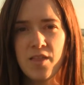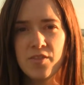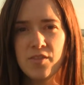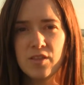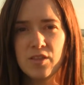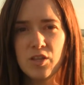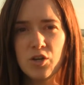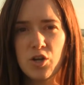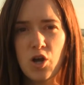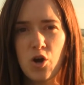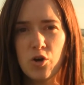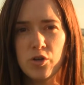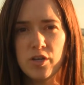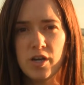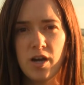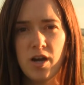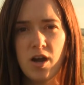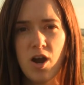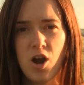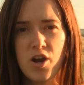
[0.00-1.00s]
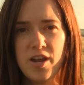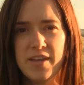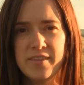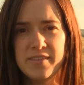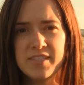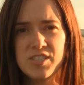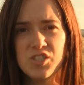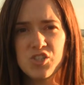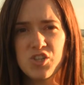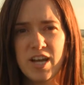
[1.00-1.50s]
The Lakota are in
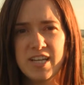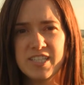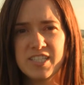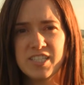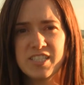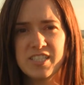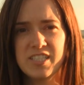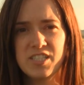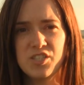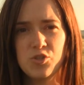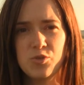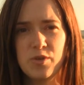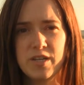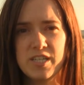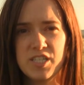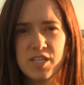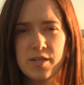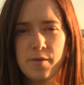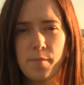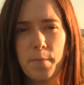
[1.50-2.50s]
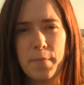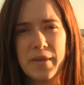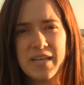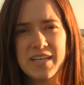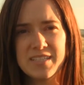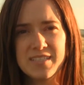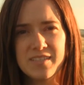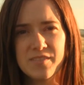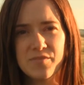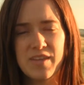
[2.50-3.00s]
this tragic situation
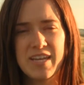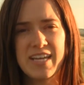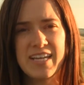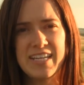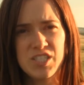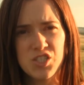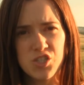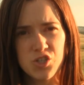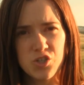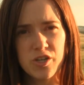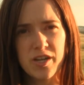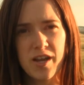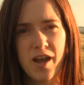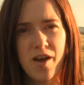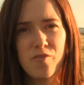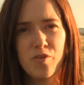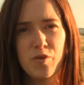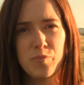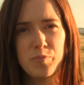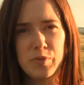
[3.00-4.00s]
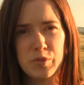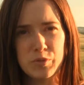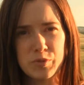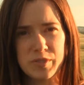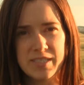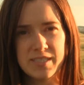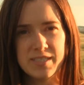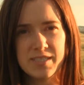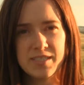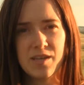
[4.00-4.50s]
because of the history of
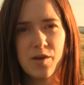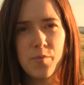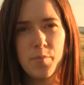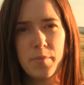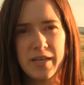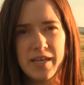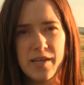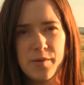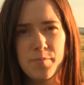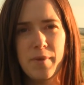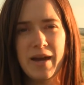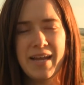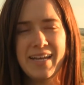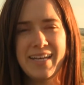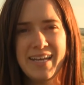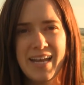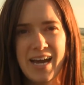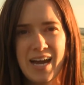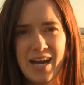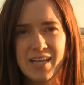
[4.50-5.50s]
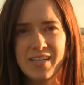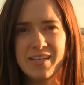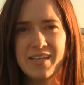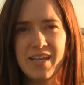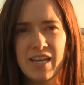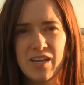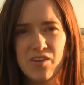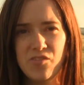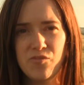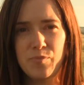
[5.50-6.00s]
abuses committed by
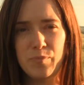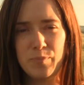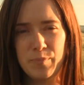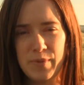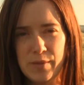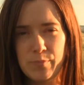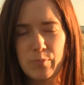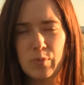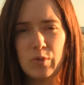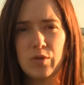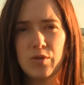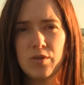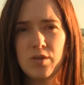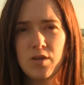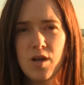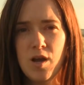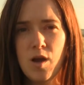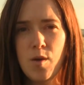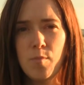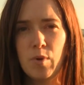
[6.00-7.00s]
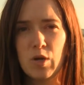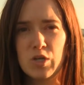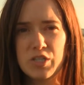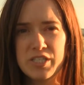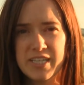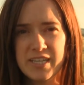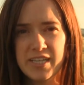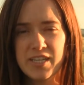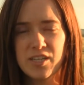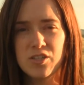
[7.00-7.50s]
non-native people,
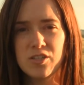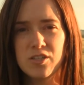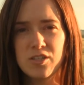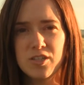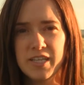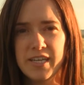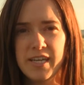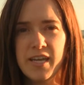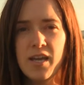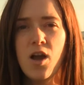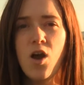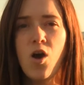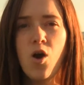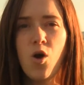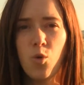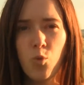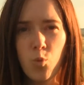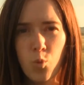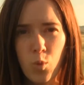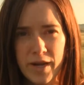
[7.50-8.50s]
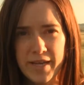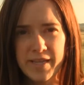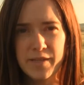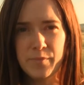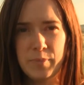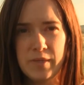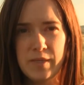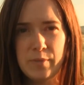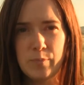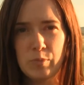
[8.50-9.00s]
particularly white
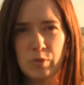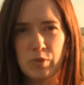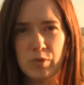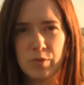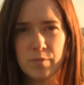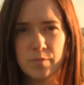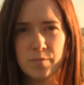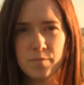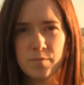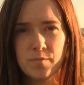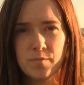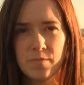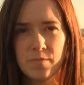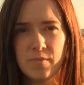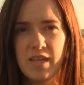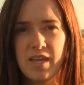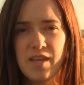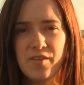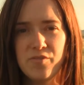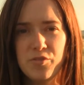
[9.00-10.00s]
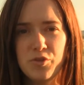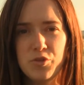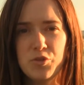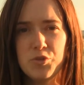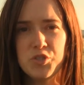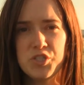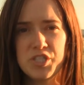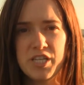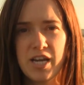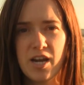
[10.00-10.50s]
people. If
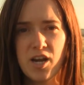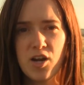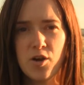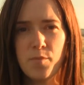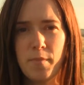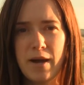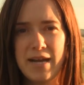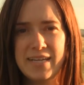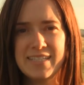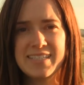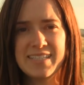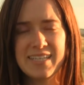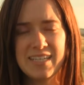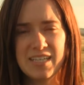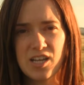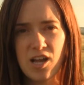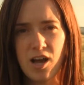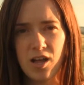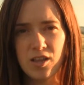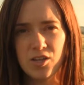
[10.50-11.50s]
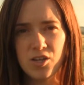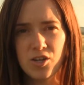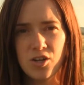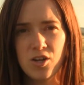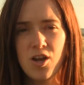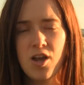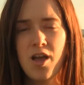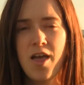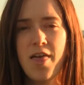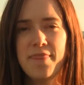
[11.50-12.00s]
you share my skin color,
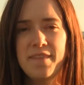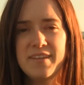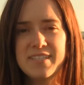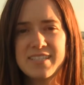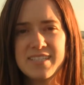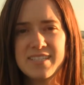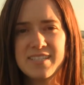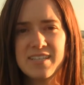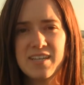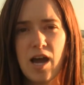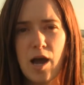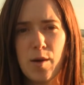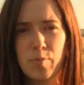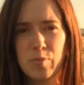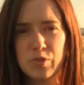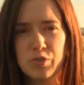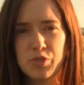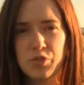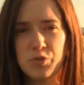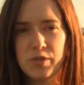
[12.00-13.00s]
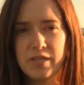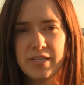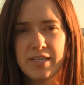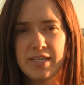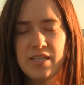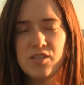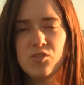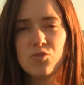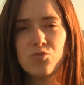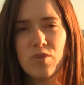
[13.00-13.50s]
this is an
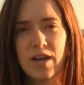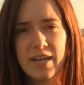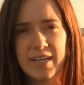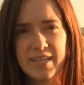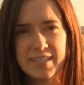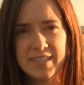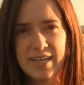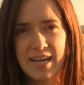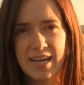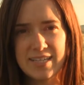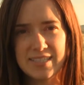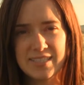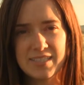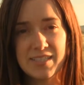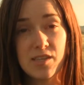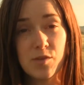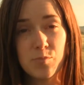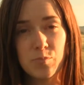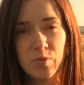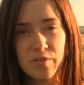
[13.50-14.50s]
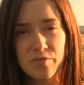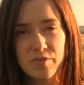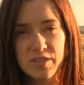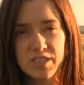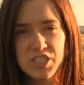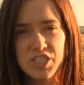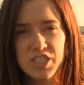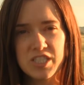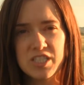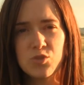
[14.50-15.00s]
opportunity to recognize the
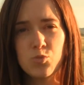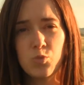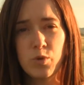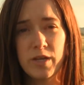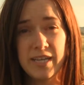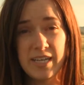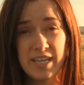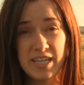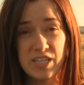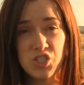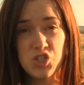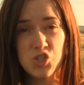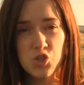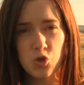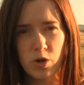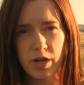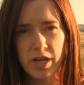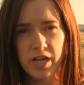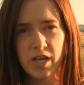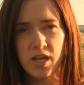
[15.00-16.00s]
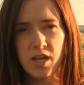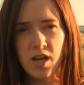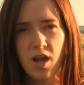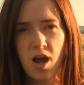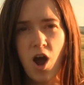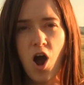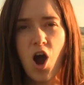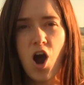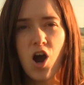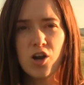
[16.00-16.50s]
privileges we enjoy
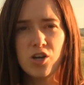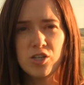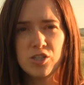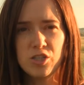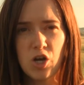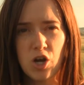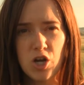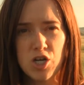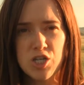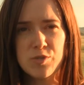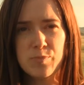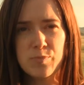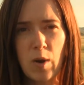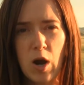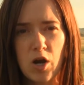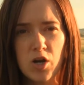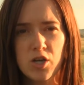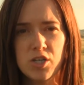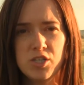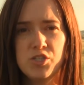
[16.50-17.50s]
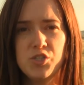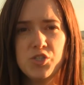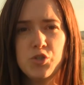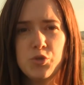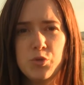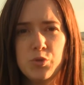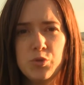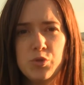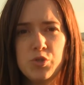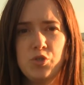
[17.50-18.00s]
are in large part
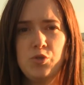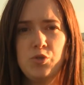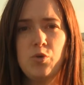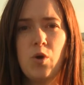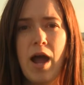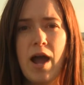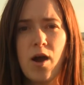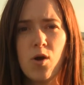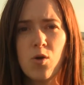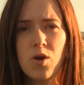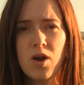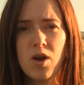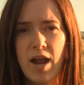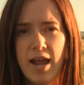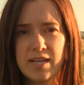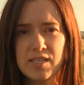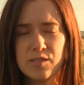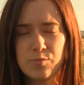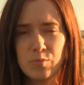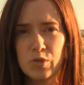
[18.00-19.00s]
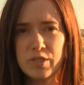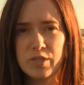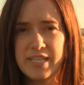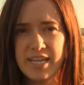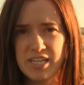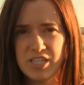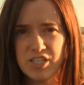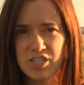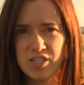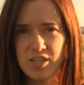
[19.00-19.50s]
due to our
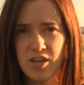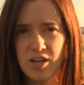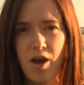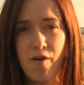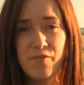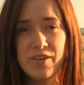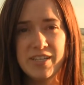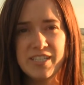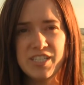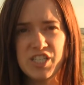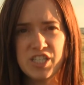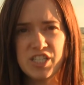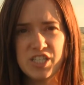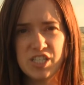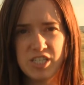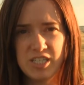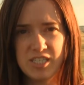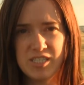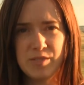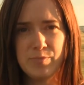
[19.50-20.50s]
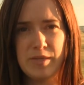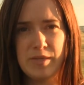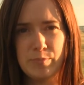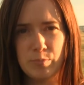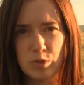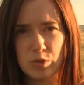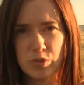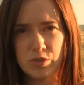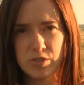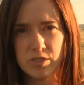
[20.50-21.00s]
exploitation of indigenous
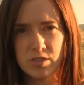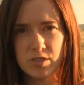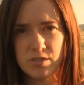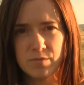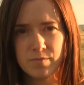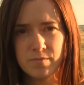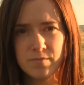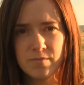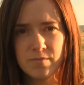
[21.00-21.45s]
peoples.